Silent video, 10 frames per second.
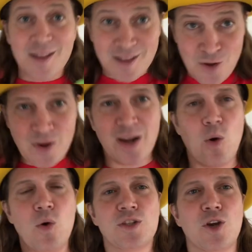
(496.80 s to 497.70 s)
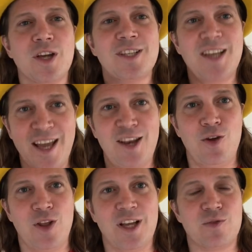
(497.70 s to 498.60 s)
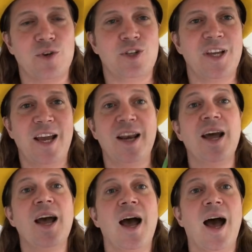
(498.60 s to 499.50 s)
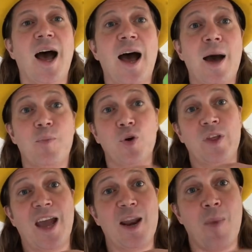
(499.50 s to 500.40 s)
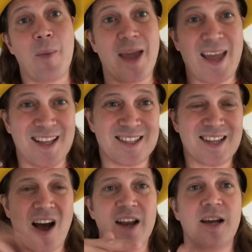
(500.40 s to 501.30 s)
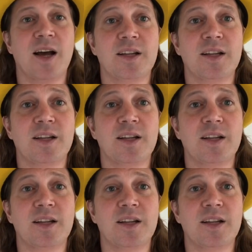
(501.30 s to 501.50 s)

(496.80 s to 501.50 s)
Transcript: You can also continue this routine and put the edamame inside a